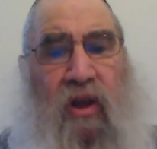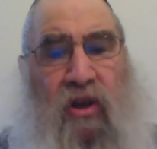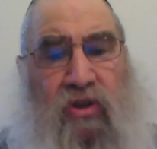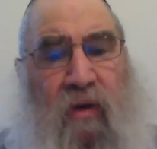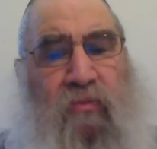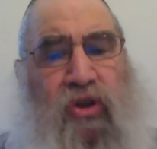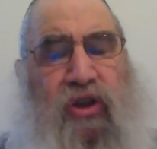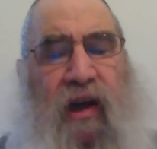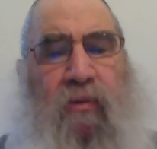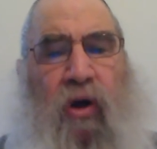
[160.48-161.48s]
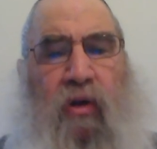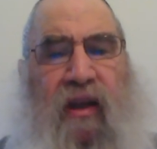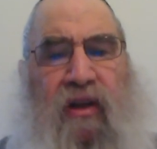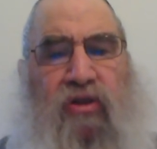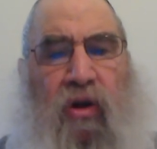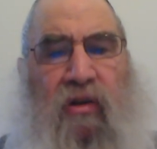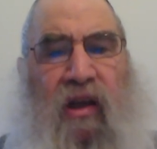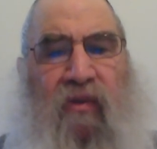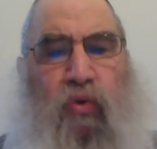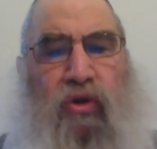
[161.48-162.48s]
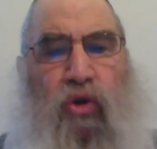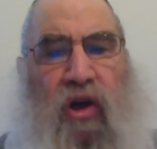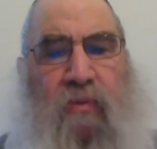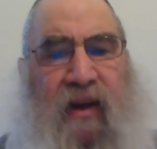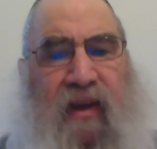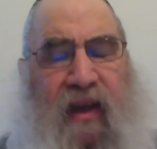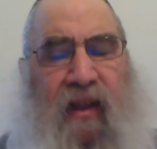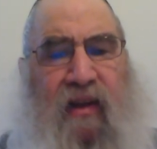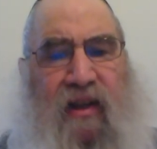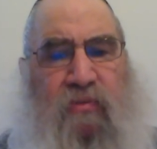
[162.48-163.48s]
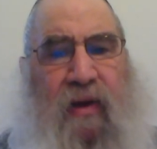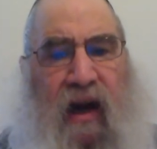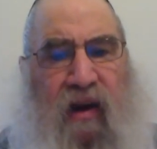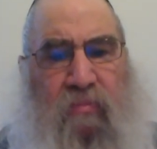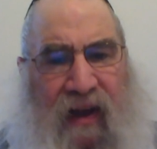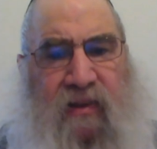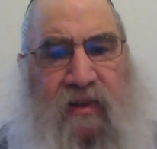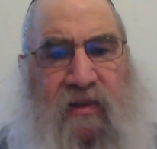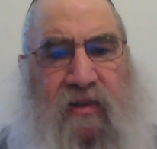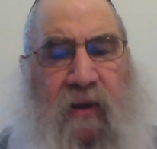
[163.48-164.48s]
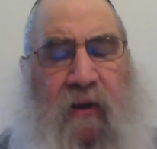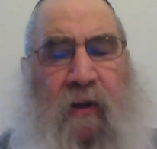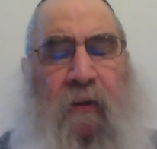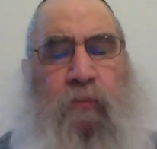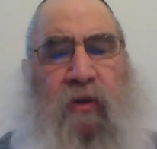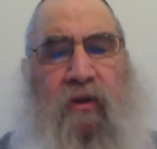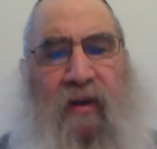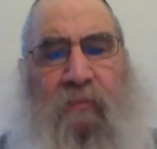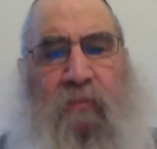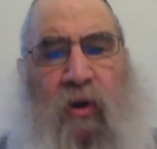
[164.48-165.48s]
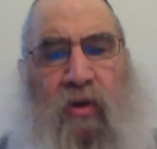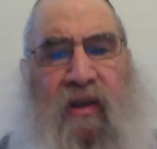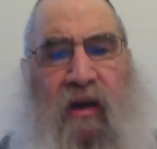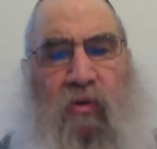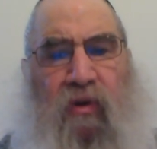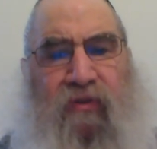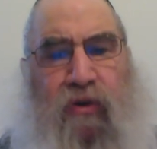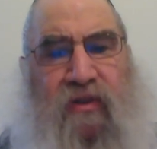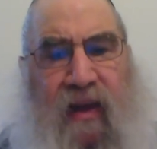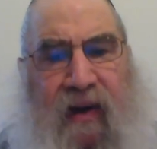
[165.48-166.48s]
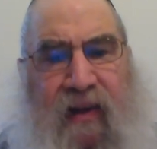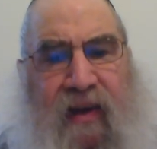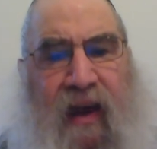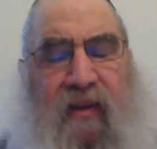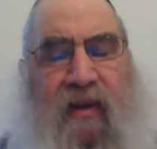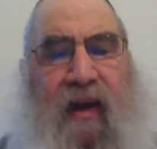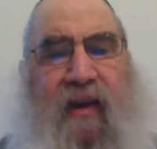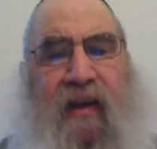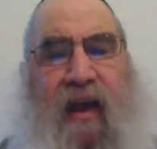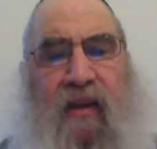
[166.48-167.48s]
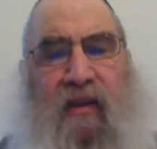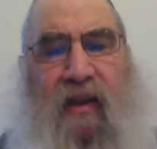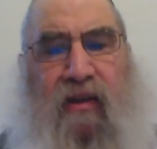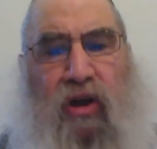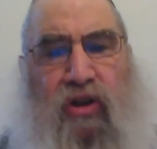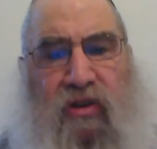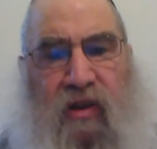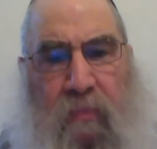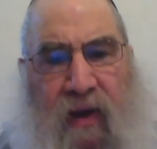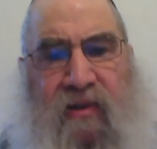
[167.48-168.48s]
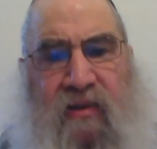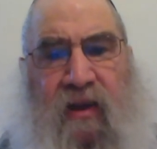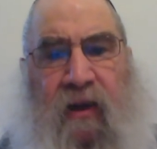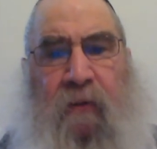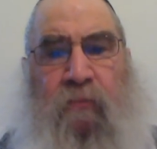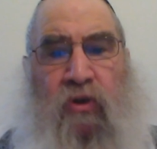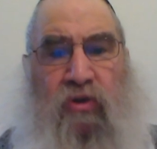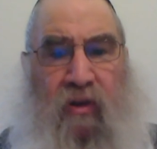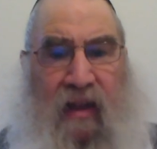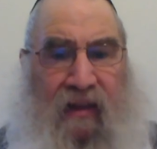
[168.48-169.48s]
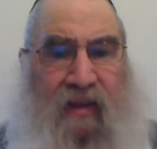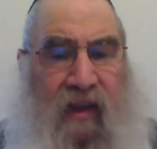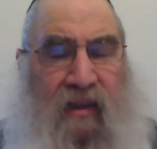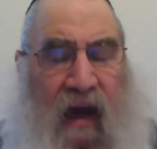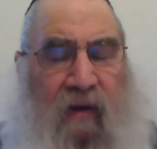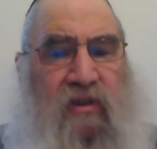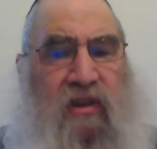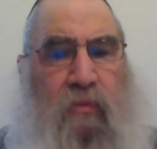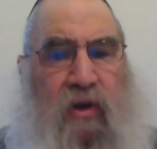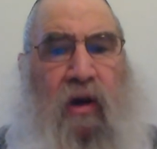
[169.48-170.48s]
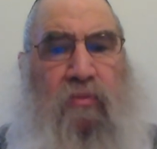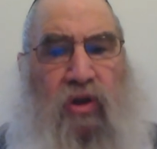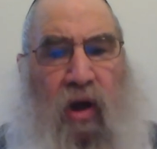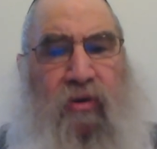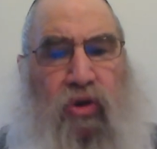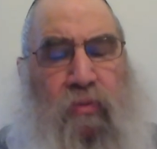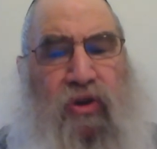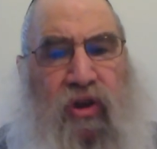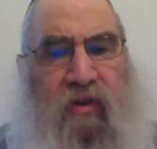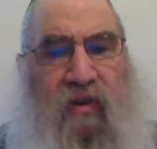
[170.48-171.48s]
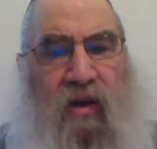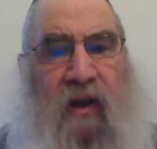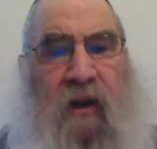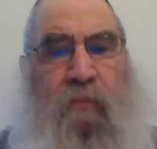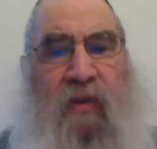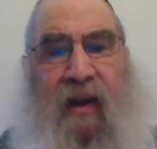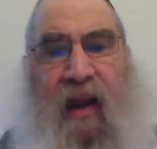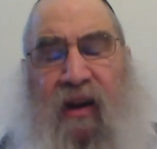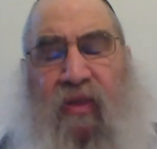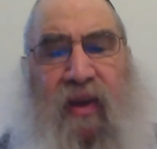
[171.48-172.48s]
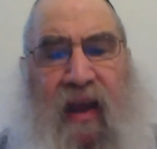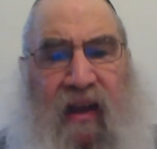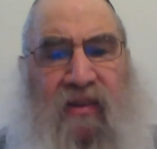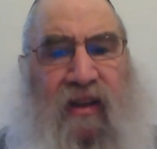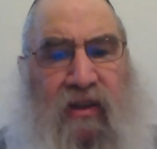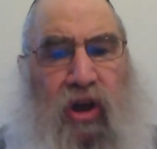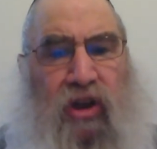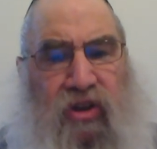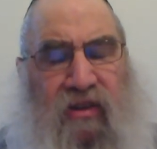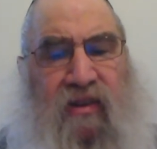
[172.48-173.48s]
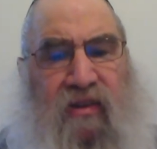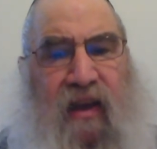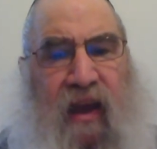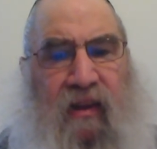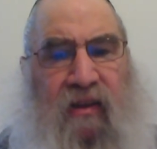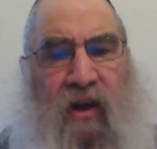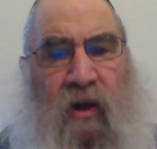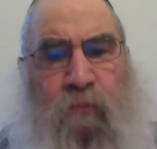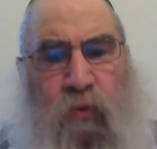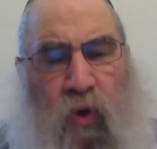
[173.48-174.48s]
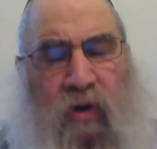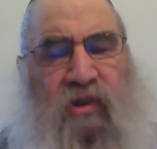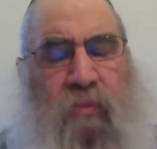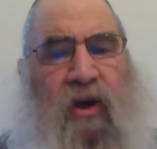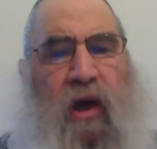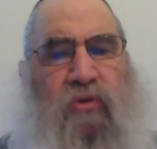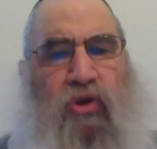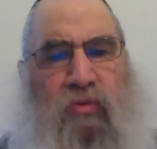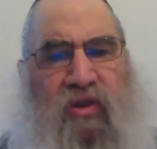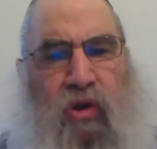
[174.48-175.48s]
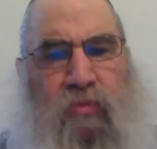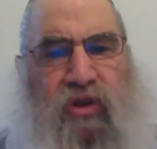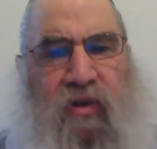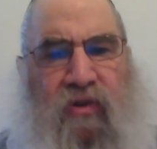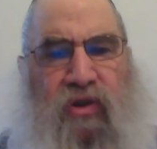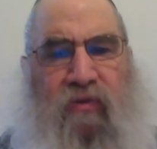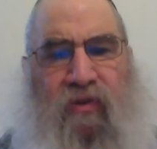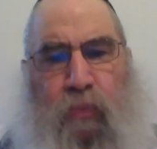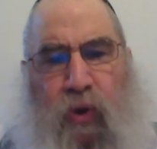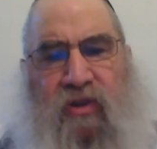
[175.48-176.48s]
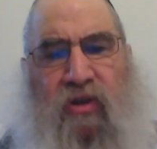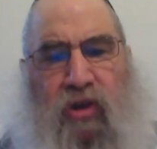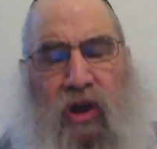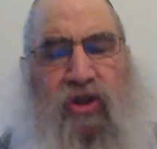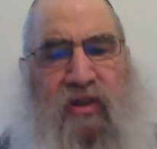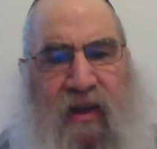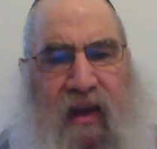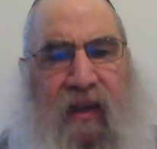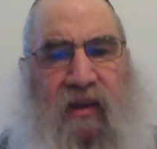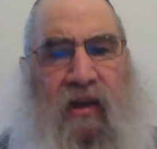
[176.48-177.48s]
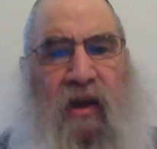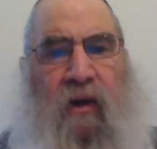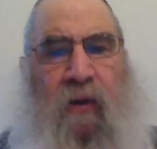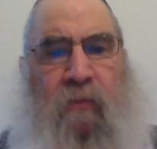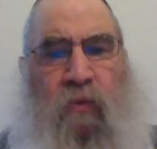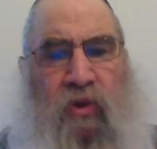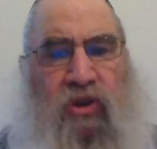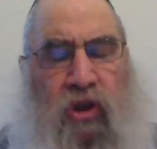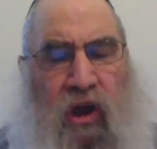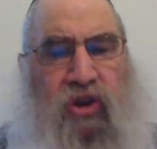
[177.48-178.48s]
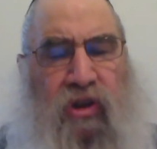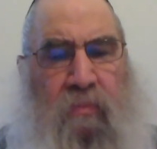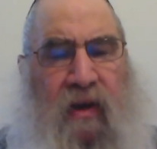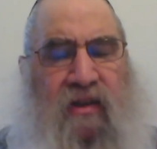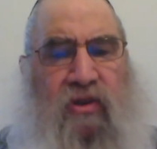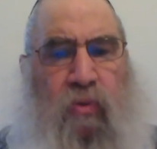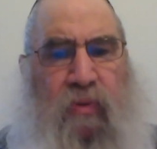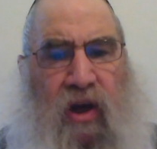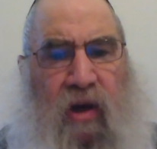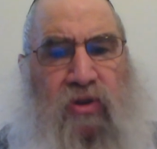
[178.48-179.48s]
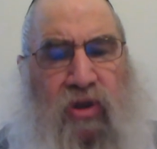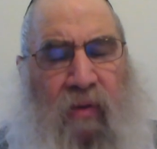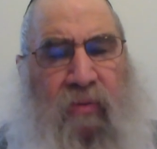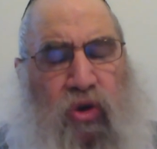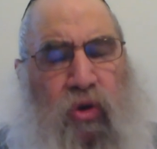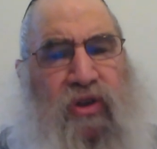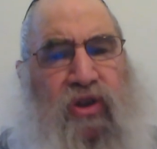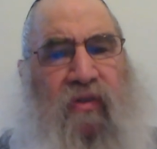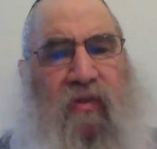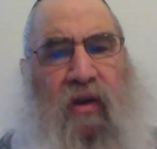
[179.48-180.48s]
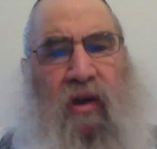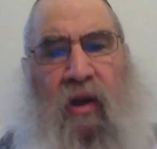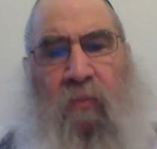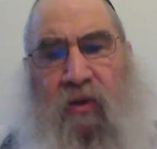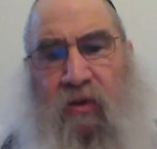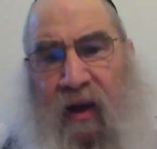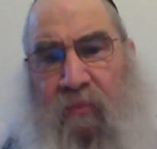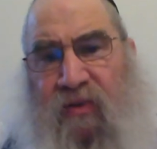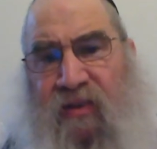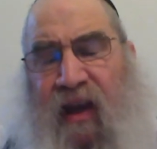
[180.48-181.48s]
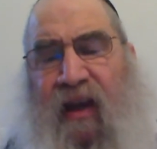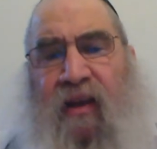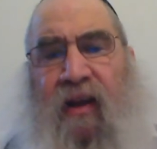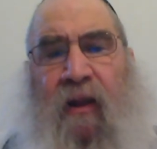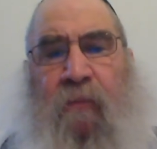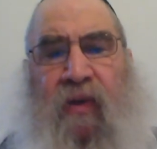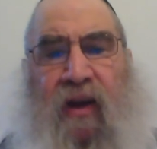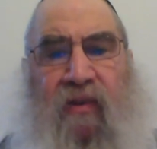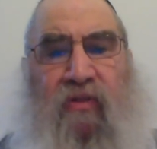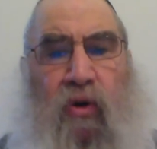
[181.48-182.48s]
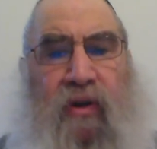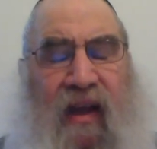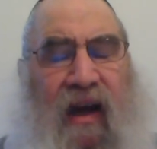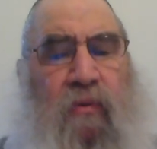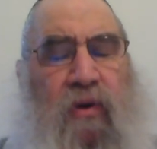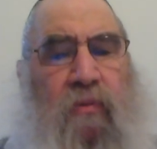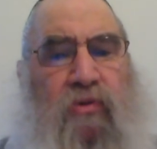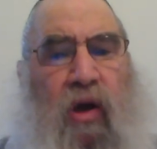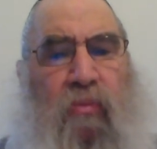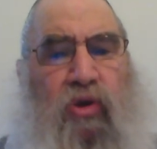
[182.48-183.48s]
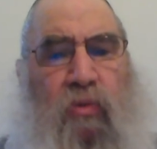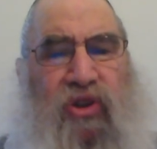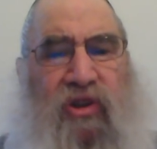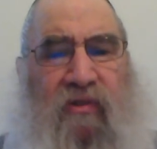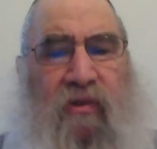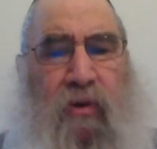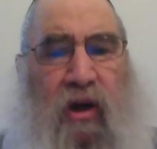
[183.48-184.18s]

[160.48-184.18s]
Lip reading: some rishonim hold that it's only if we're talking about a keli that's made out of matchas, but the Rambam holds that it refers to any keli that touches a mess. So that keli obviously becomes tummy tumas shiva, and anything else that touches this keli also becomes tumas tumas shiva. So if a person touches a keli which touched a mess, it becomes tummy tumas shiva. But the Rambam is saying that even though itaka becomes tummy tumas shiva, but